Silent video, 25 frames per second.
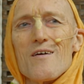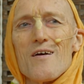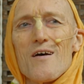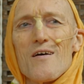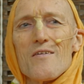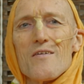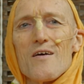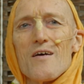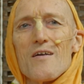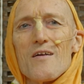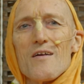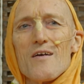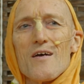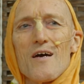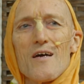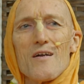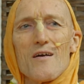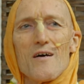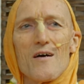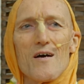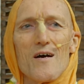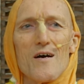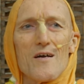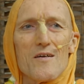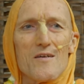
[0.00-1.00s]
and then he had
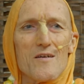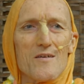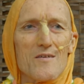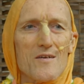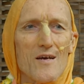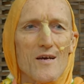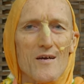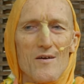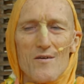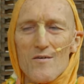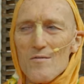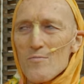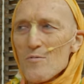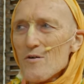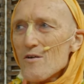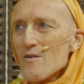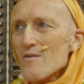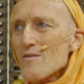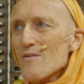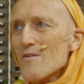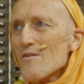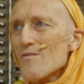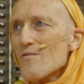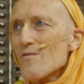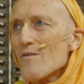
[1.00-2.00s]
a heart attack
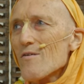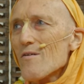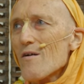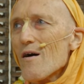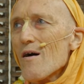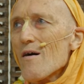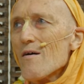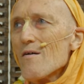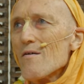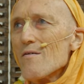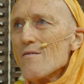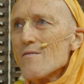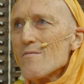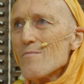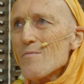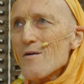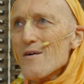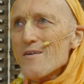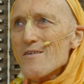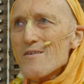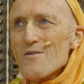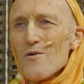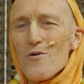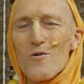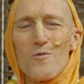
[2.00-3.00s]
because he thought, oh,
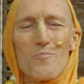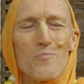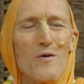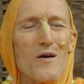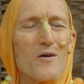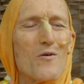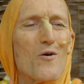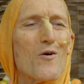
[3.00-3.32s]
my, all,